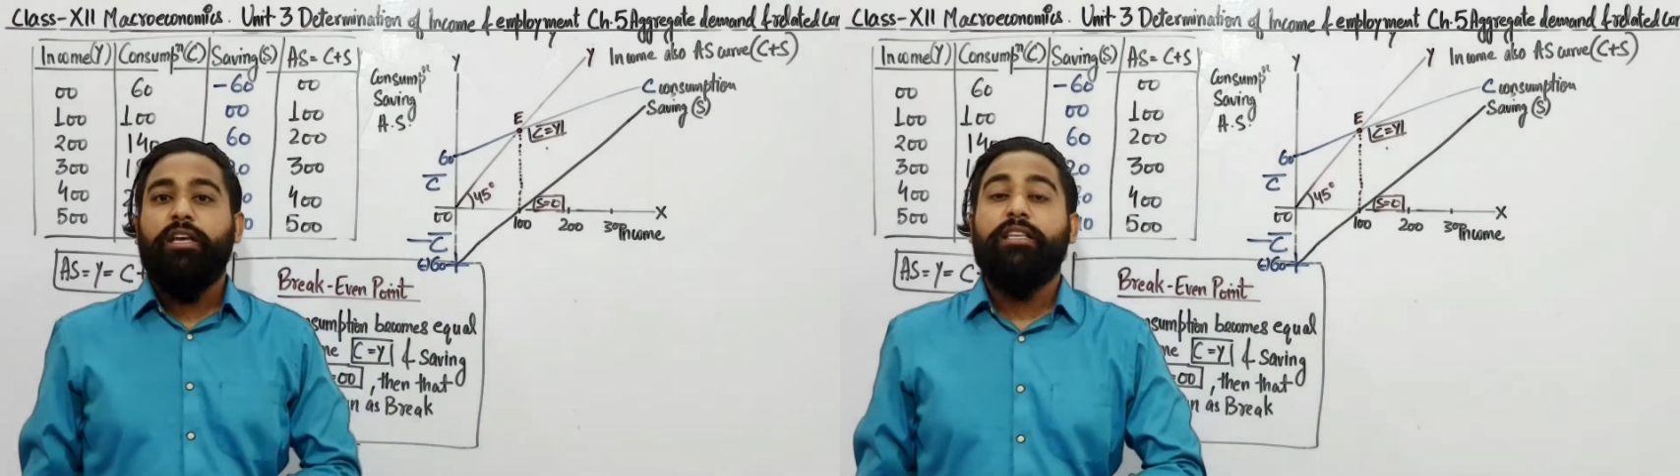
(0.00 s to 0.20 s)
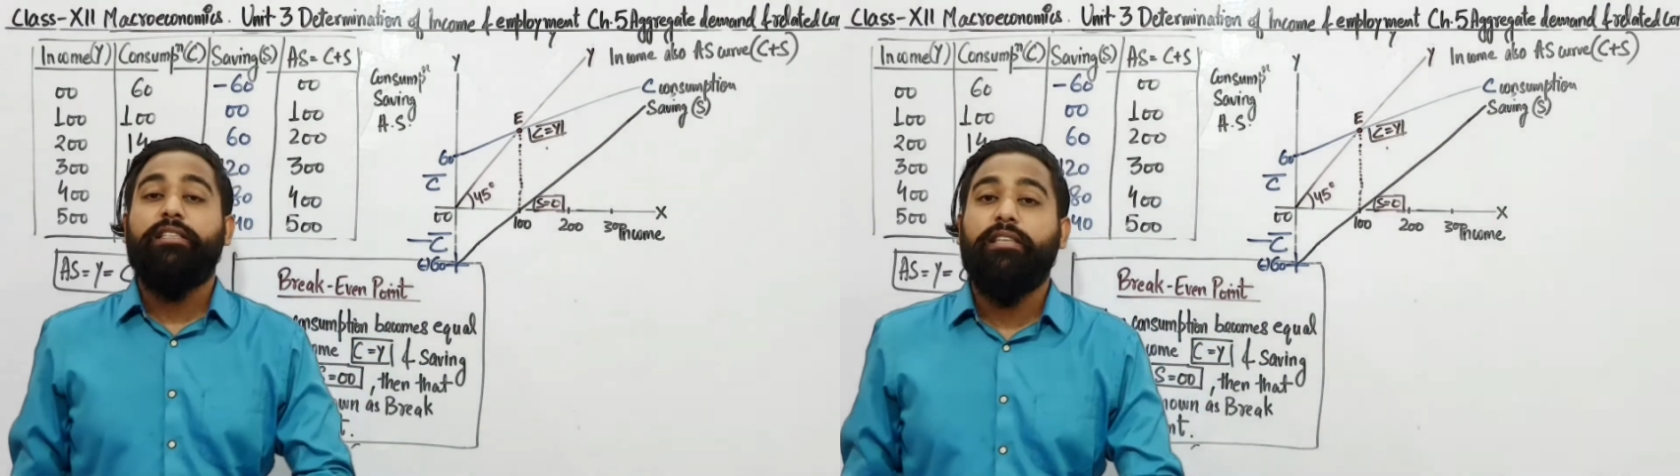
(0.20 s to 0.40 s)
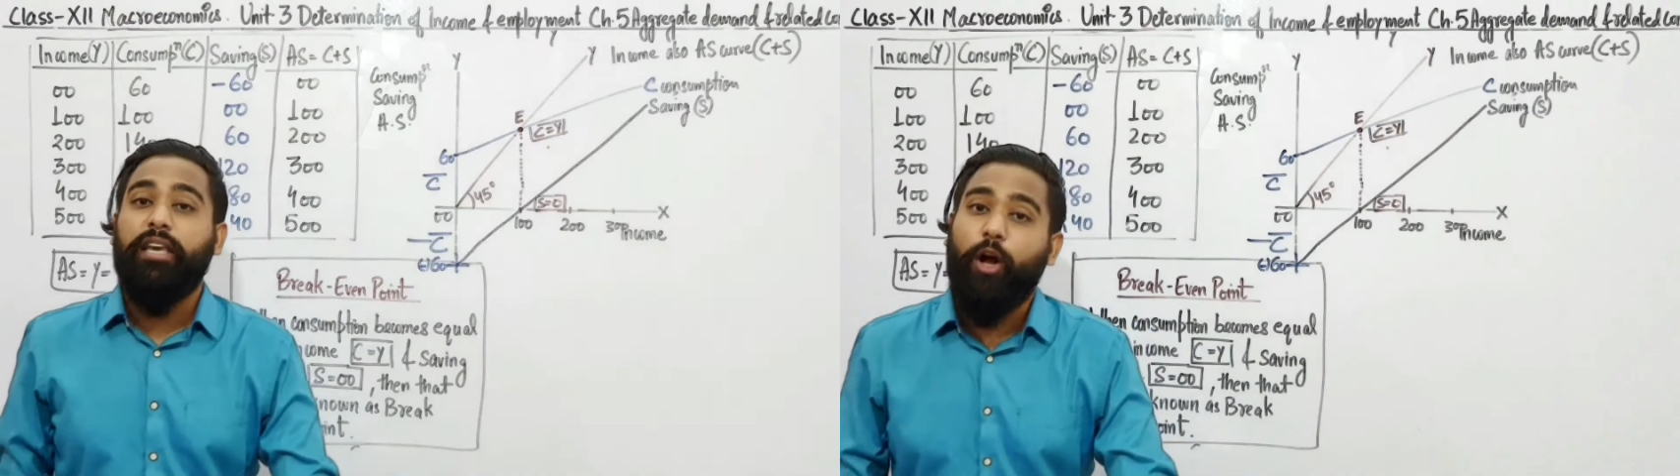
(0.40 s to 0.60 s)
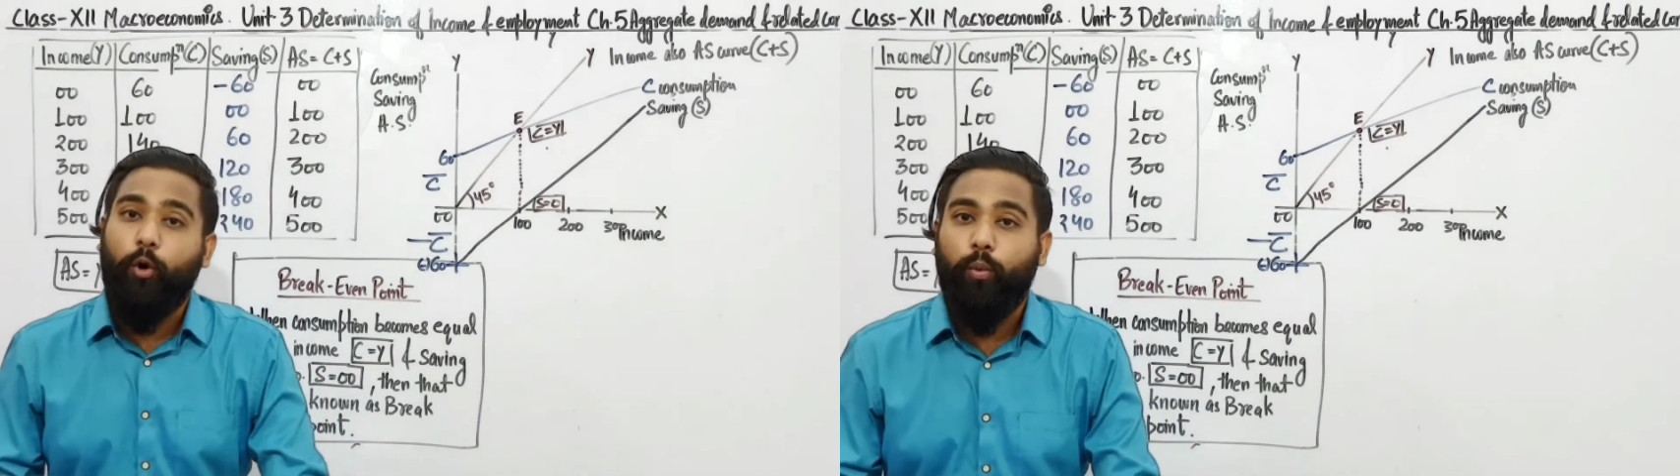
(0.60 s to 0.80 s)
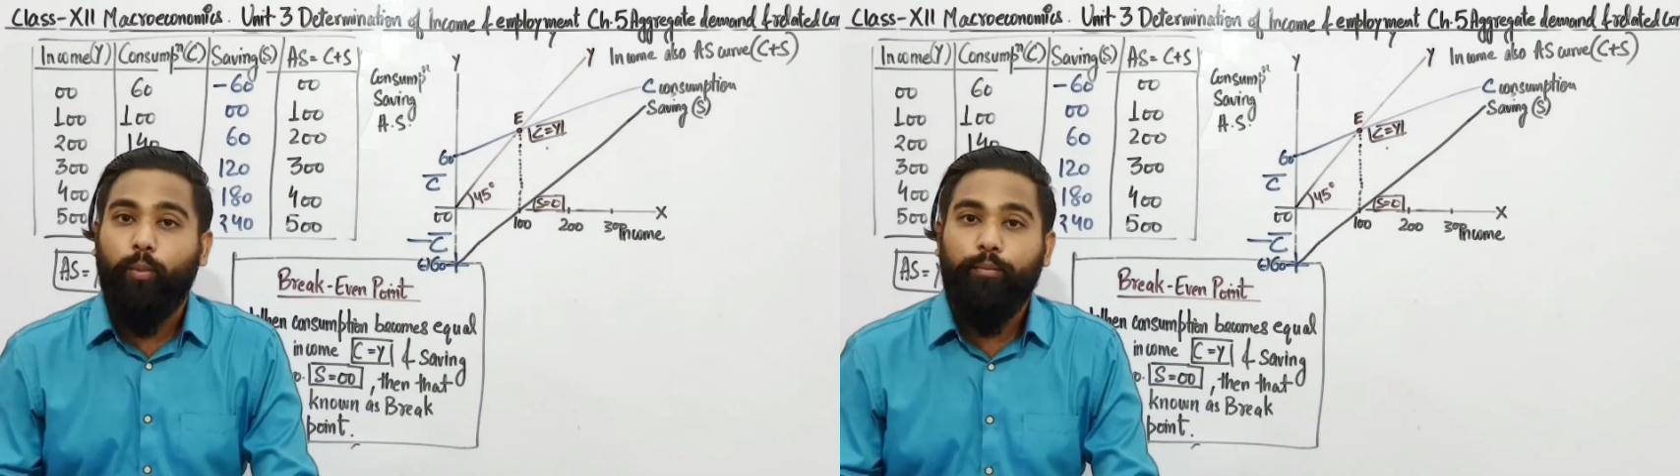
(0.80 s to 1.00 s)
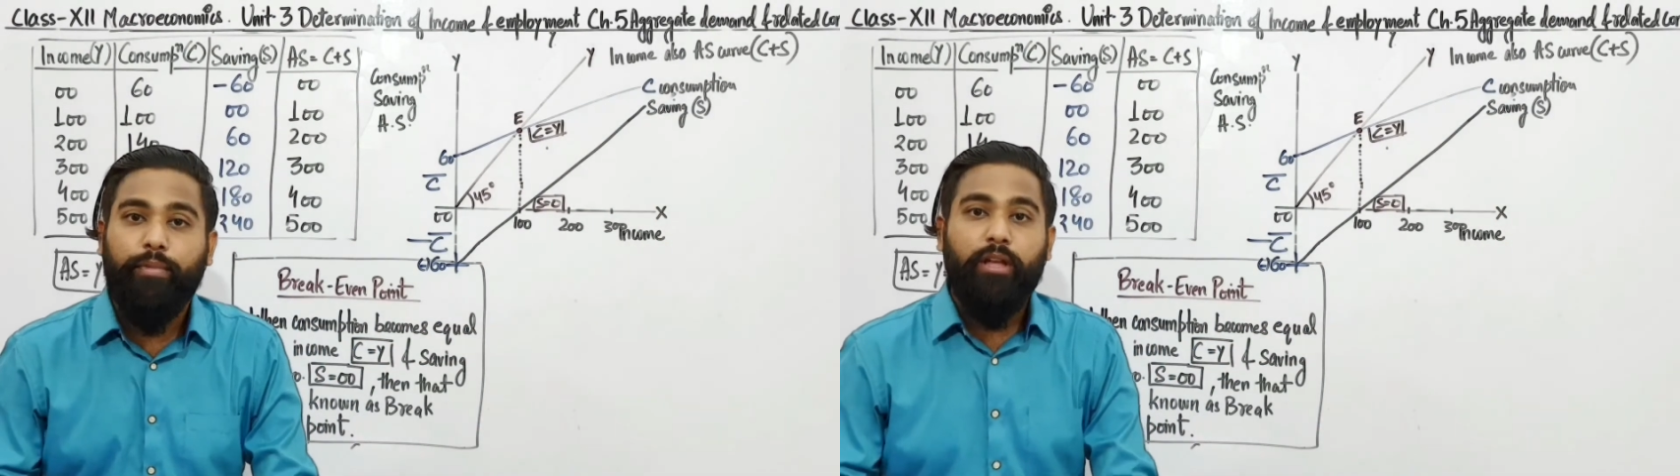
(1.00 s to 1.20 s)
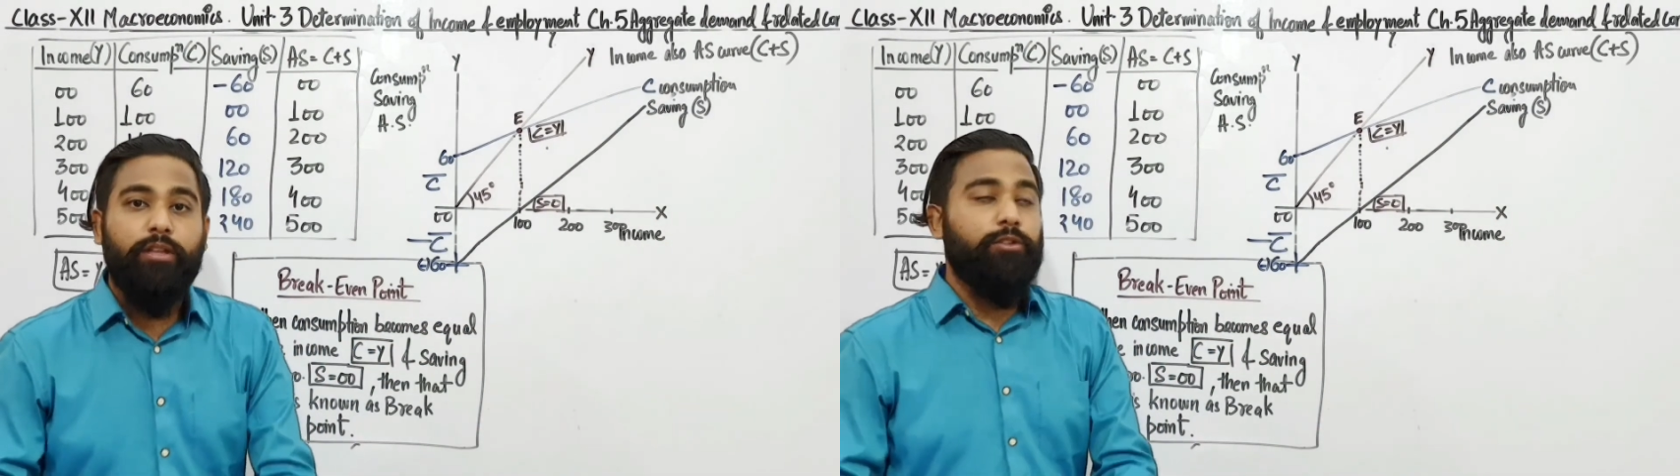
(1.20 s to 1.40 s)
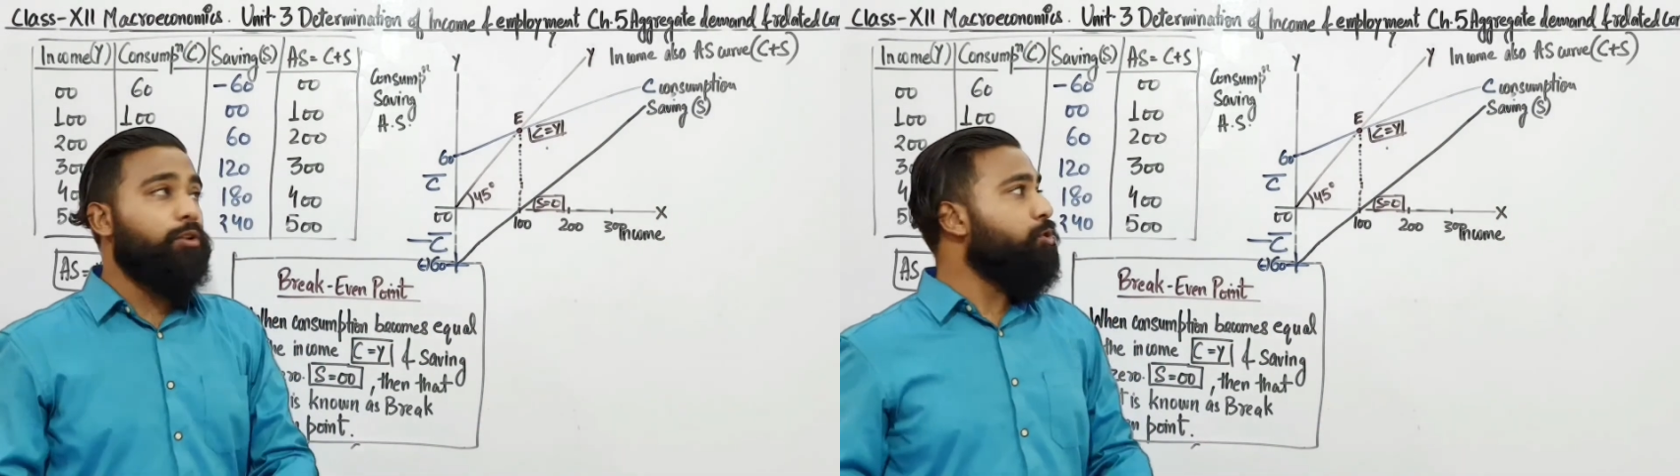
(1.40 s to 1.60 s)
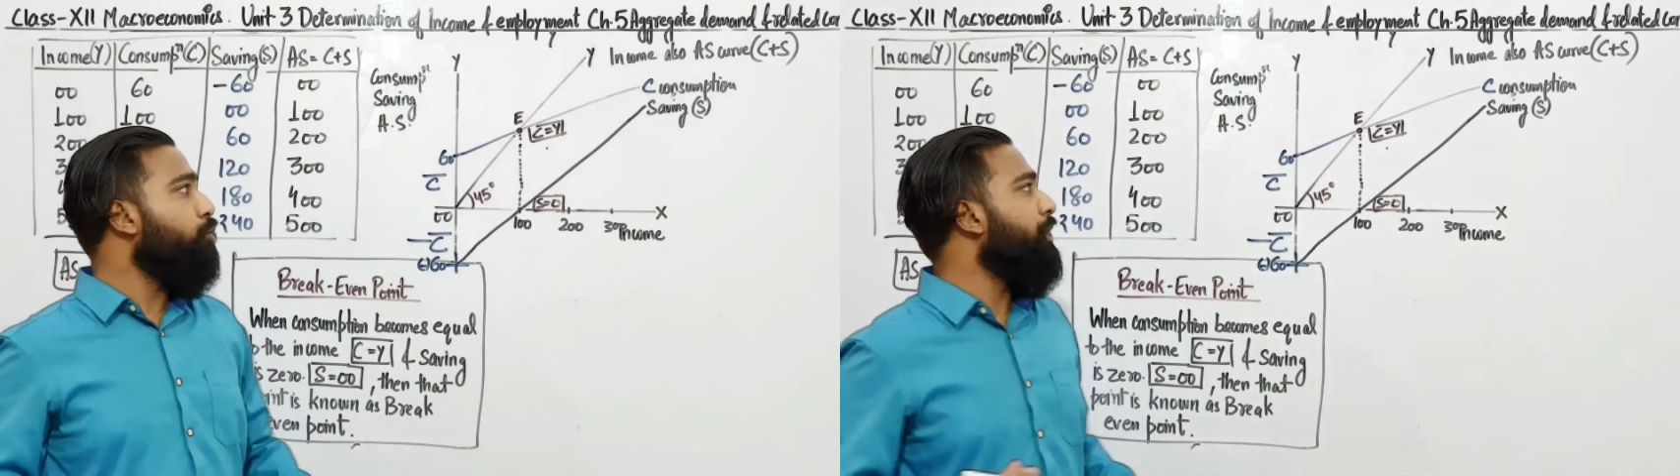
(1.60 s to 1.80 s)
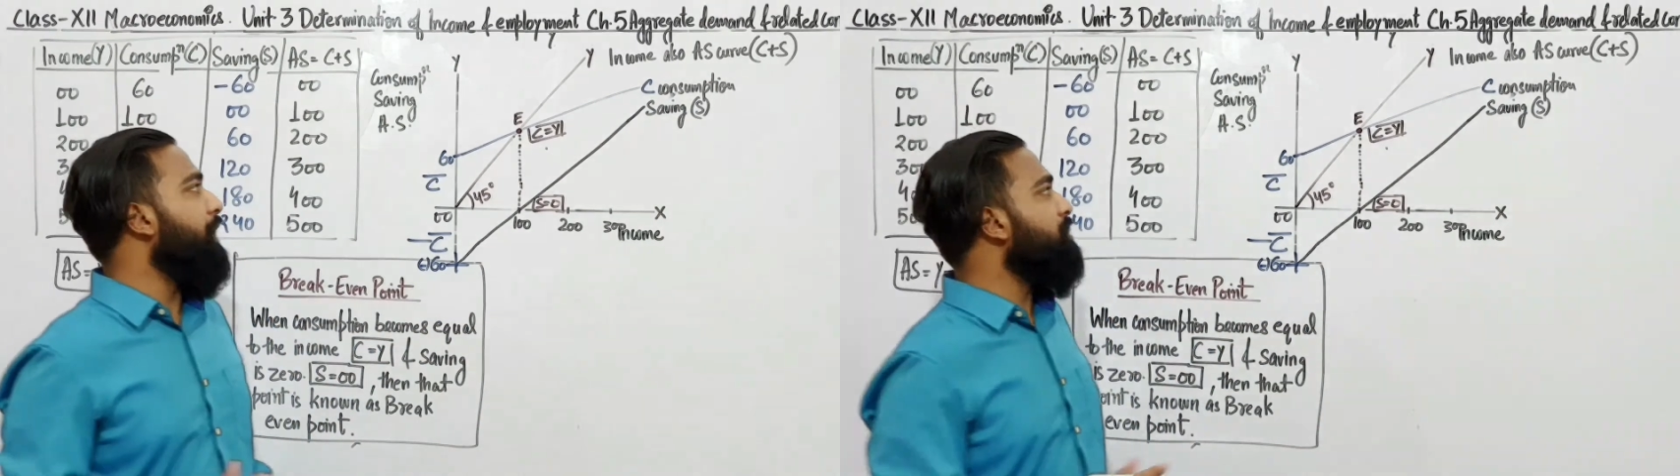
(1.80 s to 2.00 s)
0. So
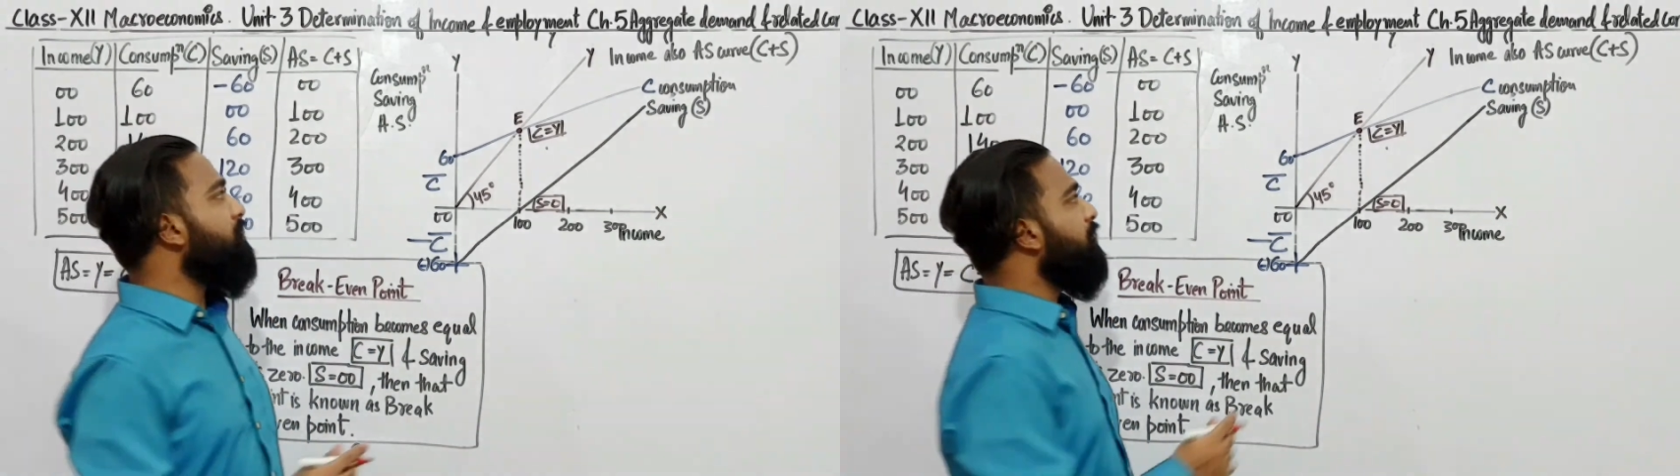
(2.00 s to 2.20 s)
students,